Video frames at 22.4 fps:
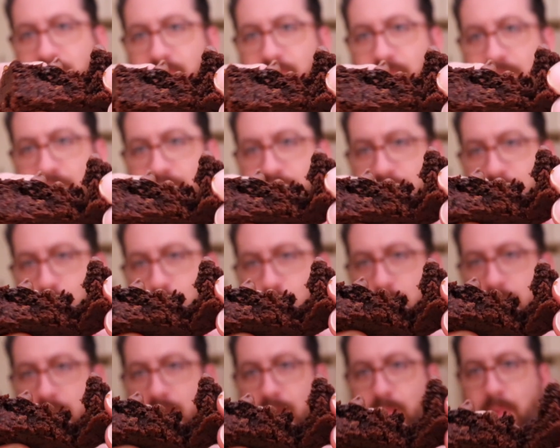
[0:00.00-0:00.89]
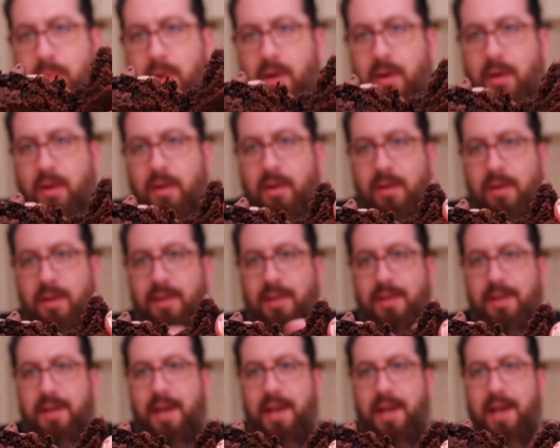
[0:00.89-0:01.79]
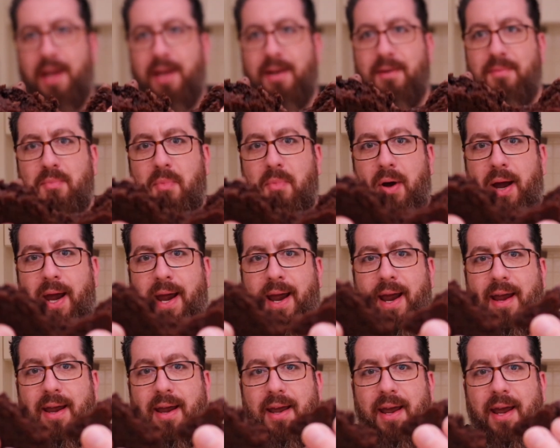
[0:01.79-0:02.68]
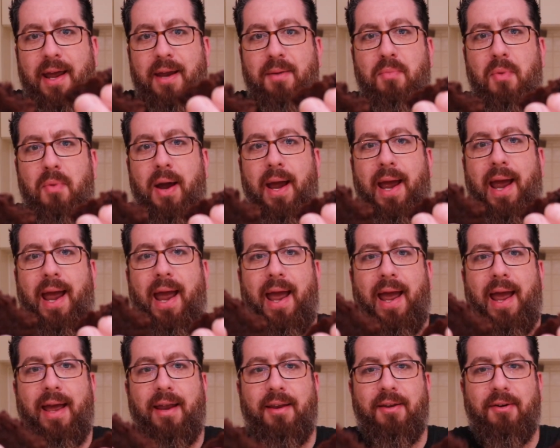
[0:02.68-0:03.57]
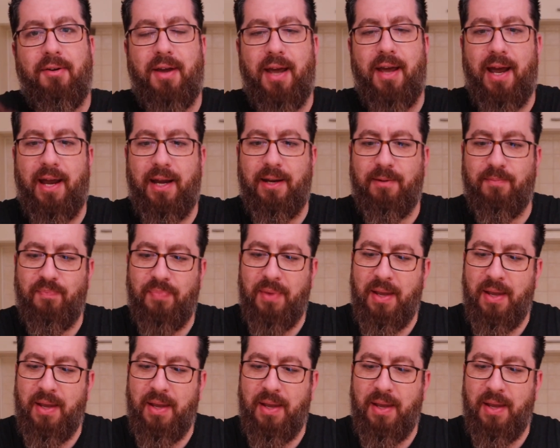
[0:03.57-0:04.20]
falling apart in my hand. Okay,